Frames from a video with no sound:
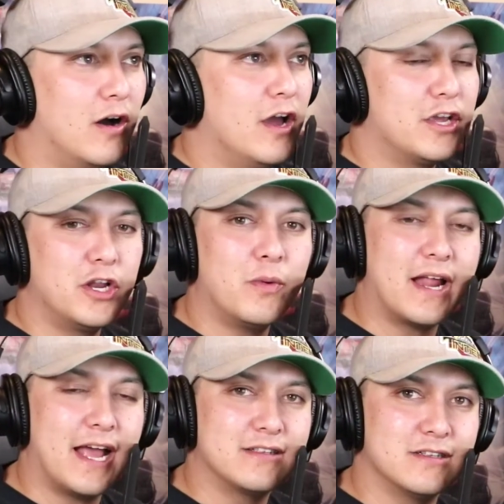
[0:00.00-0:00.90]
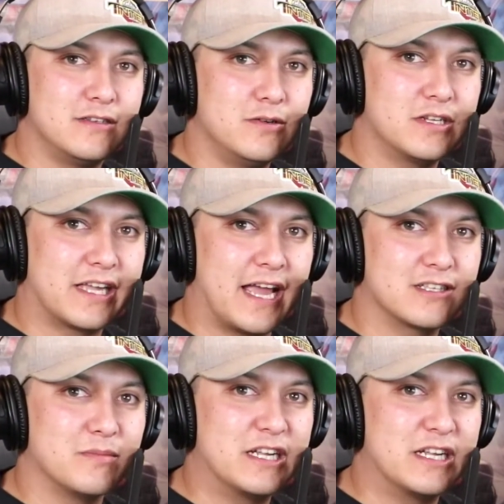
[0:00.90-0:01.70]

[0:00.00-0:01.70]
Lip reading: You know what I had to do to cancel my gym